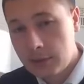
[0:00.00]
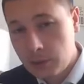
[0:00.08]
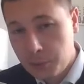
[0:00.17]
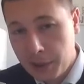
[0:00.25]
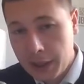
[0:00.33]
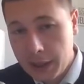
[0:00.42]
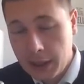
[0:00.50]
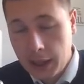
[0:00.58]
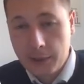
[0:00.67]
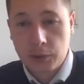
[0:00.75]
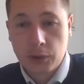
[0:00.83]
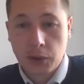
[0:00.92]
to play,
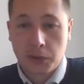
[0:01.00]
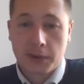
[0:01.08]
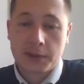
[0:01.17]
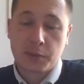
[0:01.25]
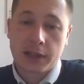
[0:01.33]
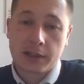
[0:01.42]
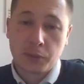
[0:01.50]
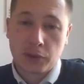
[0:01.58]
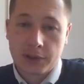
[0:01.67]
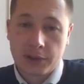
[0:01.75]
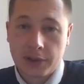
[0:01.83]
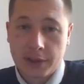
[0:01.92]
I would always play the
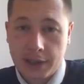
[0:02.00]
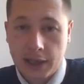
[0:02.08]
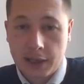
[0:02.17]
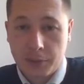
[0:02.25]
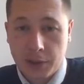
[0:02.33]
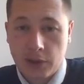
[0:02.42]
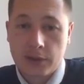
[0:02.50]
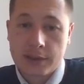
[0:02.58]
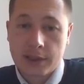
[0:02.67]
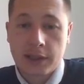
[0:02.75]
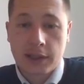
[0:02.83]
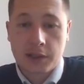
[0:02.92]
modern attack, because
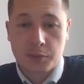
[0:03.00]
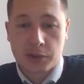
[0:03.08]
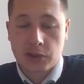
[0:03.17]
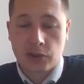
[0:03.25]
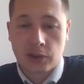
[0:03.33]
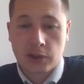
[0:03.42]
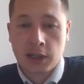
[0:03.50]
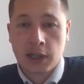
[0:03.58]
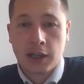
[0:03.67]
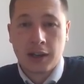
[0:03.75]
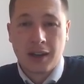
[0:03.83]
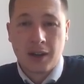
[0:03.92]
in this position
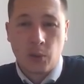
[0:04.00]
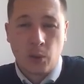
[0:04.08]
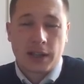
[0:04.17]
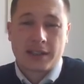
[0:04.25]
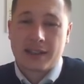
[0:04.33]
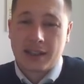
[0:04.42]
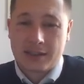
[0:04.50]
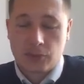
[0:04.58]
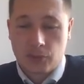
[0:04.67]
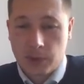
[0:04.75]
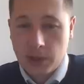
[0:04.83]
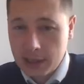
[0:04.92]
white
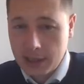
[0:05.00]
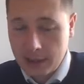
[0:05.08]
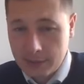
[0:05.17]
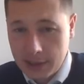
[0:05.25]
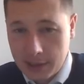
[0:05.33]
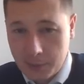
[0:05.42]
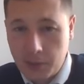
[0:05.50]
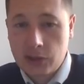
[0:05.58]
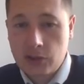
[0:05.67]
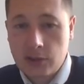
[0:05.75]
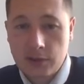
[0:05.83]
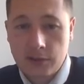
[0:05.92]
doesn't really have that
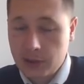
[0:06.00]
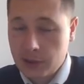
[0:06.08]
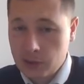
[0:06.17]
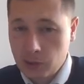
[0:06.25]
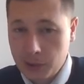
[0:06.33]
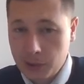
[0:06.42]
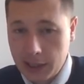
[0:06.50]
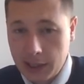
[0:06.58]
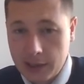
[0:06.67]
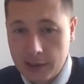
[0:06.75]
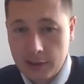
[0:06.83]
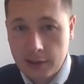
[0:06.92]
much. There's no
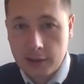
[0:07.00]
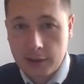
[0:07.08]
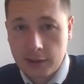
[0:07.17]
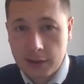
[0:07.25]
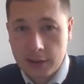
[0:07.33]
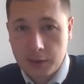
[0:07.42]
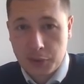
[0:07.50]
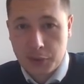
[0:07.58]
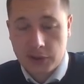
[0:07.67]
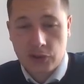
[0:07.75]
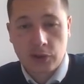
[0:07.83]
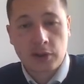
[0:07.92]
attack in the
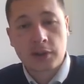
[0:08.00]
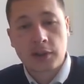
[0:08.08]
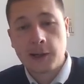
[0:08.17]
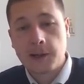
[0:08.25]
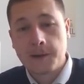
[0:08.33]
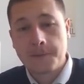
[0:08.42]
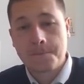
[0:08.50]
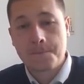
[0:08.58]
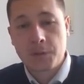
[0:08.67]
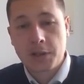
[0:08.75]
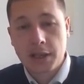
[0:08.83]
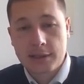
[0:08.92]
position.
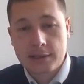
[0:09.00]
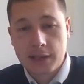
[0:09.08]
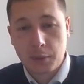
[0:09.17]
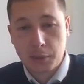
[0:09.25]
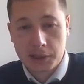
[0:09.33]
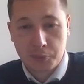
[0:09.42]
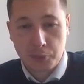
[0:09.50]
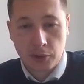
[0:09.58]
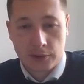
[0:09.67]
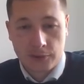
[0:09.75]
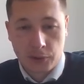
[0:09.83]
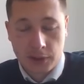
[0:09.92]
He has doubled
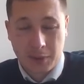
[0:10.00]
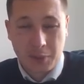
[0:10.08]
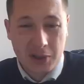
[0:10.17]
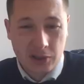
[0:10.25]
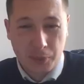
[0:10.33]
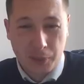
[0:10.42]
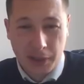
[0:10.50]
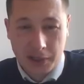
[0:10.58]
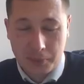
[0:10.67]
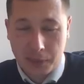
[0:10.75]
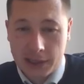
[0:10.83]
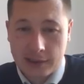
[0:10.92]
pawns for the bishop
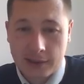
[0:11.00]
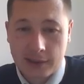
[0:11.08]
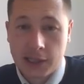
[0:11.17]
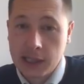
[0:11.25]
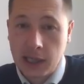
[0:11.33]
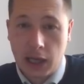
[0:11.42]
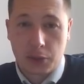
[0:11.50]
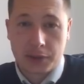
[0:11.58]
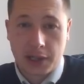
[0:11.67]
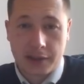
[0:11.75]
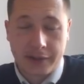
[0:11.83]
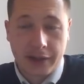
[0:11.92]
pair, but I
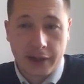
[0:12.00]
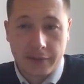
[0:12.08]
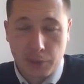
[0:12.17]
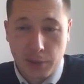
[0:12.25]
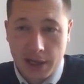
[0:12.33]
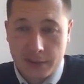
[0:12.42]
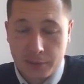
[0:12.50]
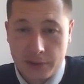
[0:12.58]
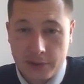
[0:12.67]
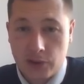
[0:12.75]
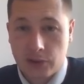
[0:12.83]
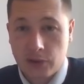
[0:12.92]
would rather have black's
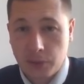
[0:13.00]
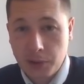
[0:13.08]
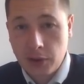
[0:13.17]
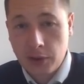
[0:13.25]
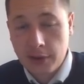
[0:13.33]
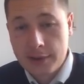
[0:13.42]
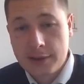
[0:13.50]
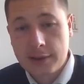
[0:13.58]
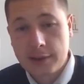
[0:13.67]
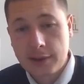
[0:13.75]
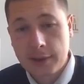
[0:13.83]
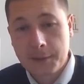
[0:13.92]
position, to be
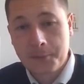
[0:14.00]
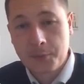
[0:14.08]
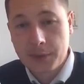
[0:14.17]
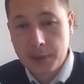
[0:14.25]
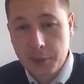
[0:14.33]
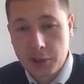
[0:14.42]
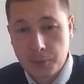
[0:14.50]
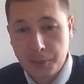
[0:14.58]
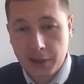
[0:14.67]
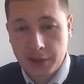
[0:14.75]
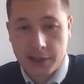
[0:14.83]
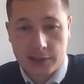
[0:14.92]
honest. The bishop
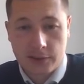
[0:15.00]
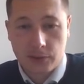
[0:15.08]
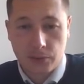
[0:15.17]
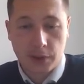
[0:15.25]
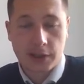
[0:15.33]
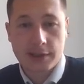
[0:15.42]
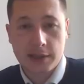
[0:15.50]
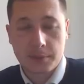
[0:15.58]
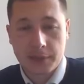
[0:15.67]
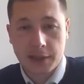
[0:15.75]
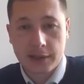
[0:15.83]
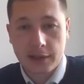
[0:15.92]
pair doesn't really
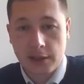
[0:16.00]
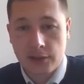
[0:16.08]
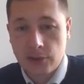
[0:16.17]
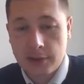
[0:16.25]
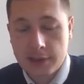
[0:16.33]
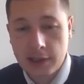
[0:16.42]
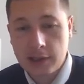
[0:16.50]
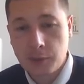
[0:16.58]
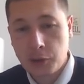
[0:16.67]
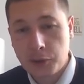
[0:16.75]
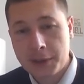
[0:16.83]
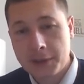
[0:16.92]
seem that dangerous at the
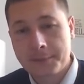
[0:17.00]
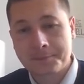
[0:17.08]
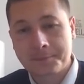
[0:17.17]
moment.